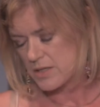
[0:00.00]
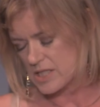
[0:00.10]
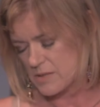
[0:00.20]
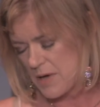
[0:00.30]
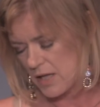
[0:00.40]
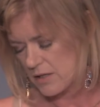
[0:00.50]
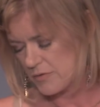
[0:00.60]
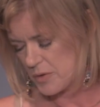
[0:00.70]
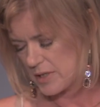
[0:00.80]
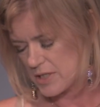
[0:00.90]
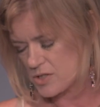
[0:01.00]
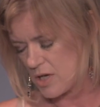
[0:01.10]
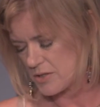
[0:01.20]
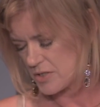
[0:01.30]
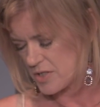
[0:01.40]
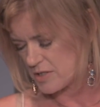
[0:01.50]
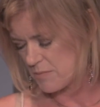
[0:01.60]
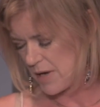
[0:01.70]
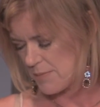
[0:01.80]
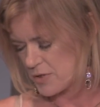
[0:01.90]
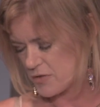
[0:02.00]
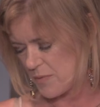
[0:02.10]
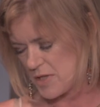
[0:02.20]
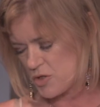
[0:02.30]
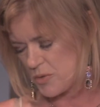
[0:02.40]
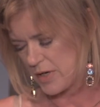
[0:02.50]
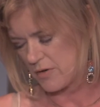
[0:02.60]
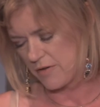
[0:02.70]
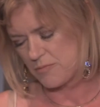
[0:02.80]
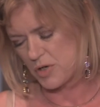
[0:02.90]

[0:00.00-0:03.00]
The smell of grilling sausages and peppers from the trio of